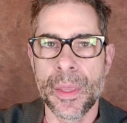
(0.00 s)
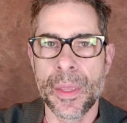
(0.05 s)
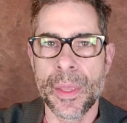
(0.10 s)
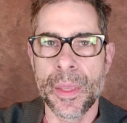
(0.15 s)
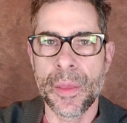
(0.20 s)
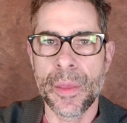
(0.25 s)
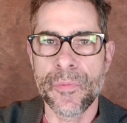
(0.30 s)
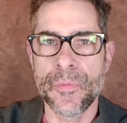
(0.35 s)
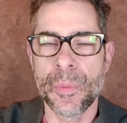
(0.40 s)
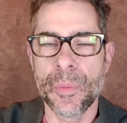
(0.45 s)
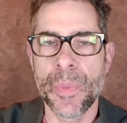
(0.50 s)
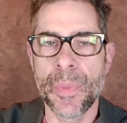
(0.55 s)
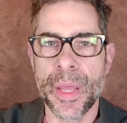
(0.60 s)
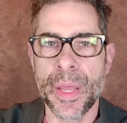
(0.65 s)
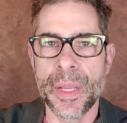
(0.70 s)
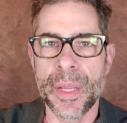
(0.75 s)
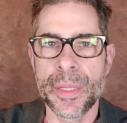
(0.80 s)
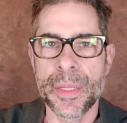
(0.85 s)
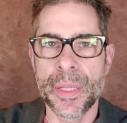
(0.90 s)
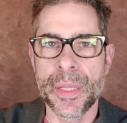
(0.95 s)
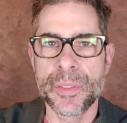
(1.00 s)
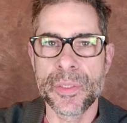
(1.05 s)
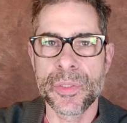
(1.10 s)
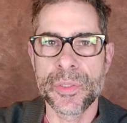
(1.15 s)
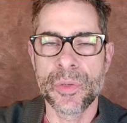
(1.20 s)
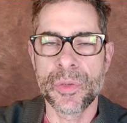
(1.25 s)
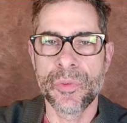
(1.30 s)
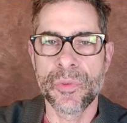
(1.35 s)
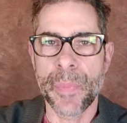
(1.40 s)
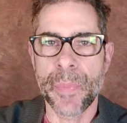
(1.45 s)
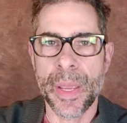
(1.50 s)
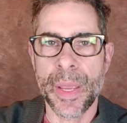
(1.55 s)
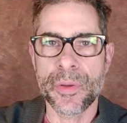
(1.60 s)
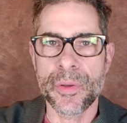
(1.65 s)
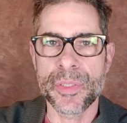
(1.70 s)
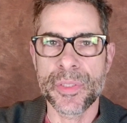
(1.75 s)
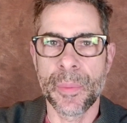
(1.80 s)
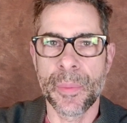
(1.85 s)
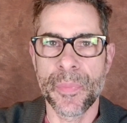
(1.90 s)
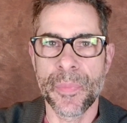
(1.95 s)
If your body needs to repair
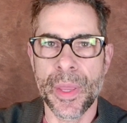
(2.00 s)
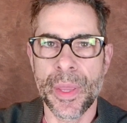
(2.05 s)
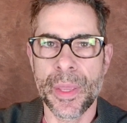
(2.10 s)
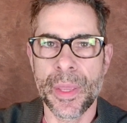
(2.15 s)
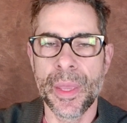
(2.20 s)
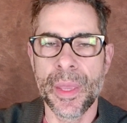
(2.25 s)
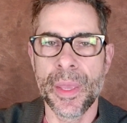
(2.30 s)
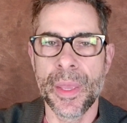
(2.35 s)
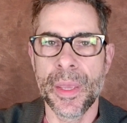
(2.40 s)
something,